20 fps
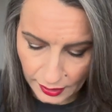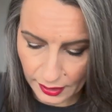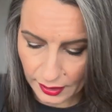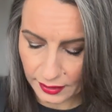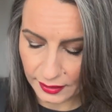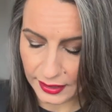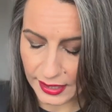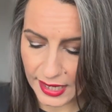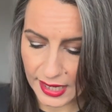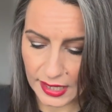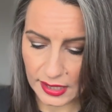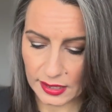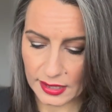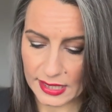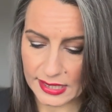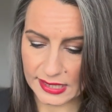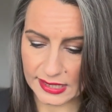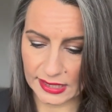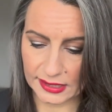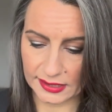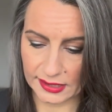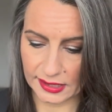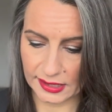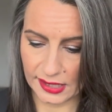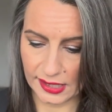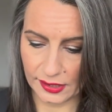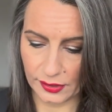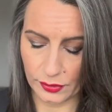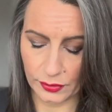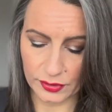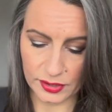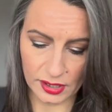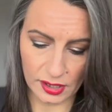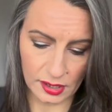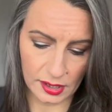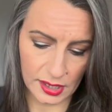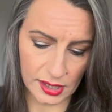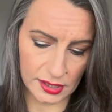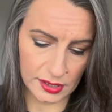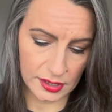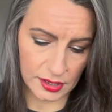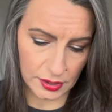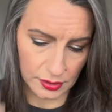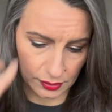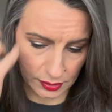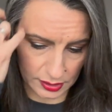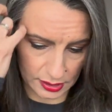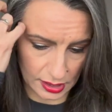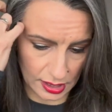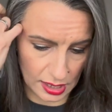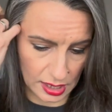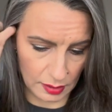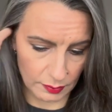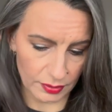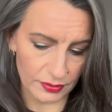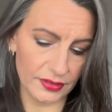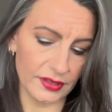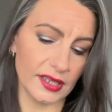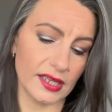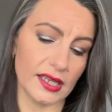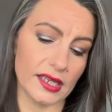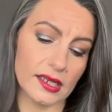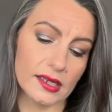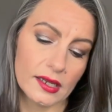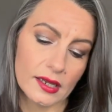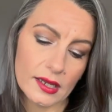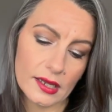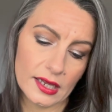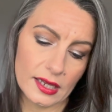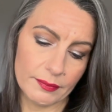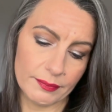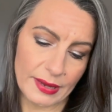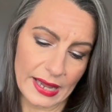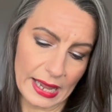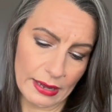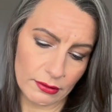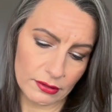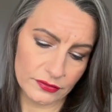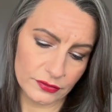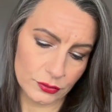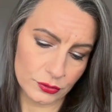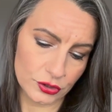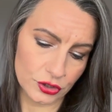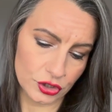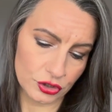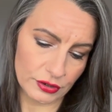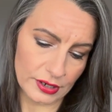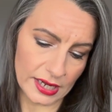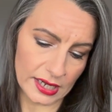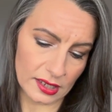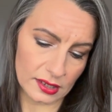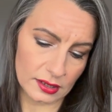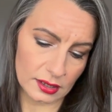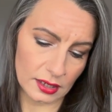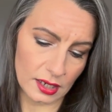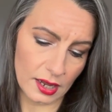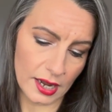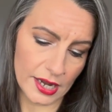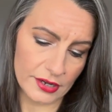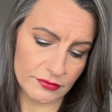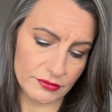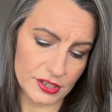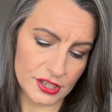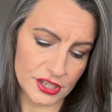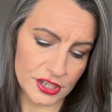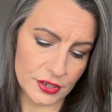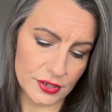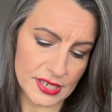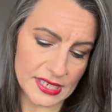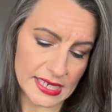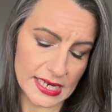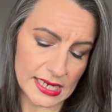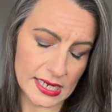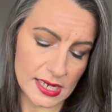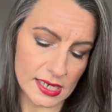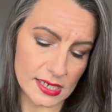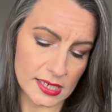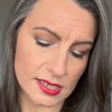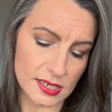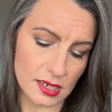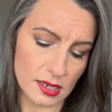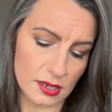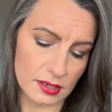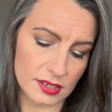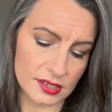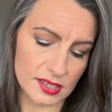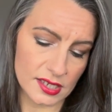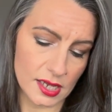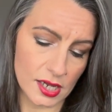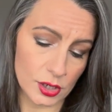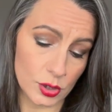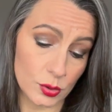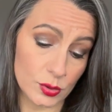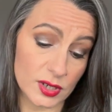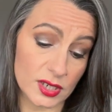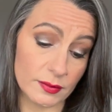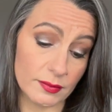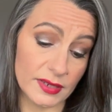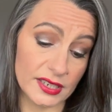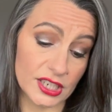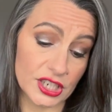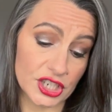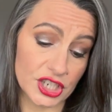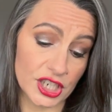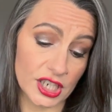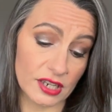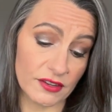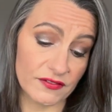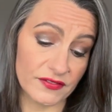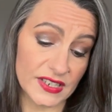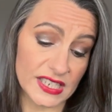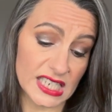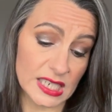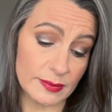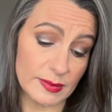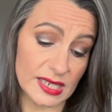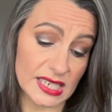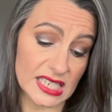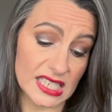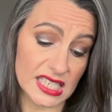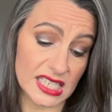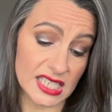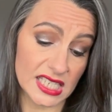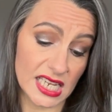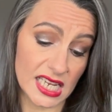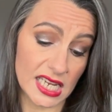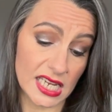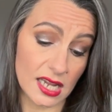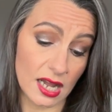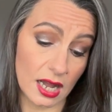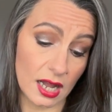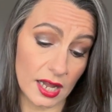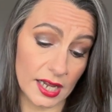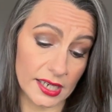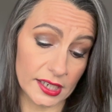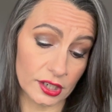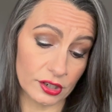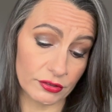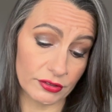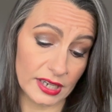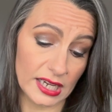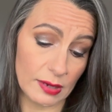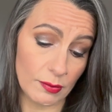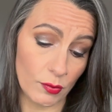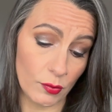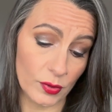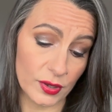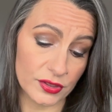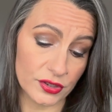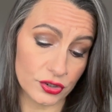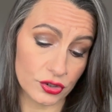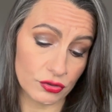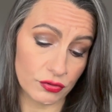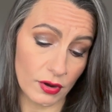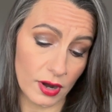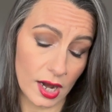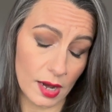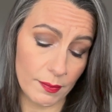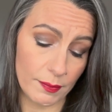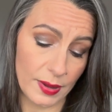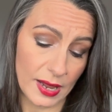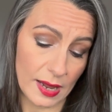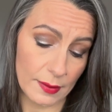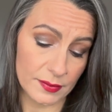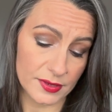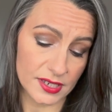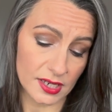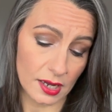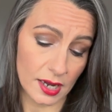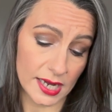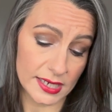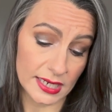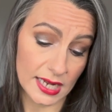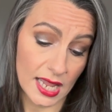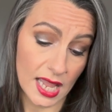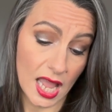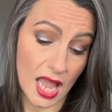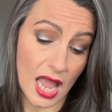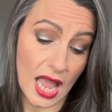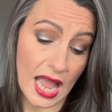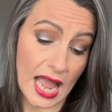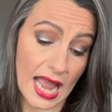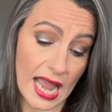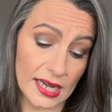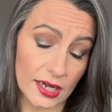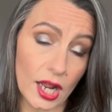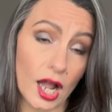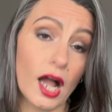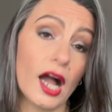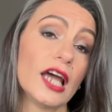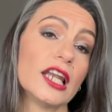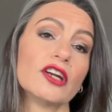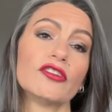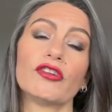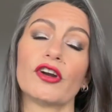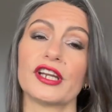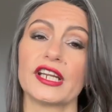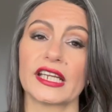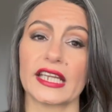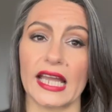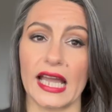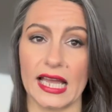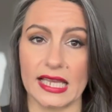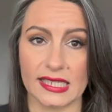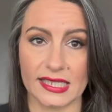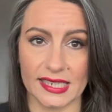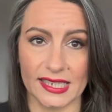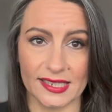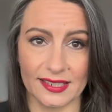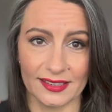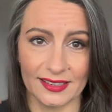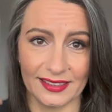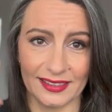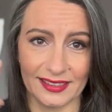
Then let's stick to Kiehl's. I used up the Powerful Strength Line Reducing and Dark Circle Diminishing Vitamin C Eye Cream with Tripeptide and Hyaluronic Acid.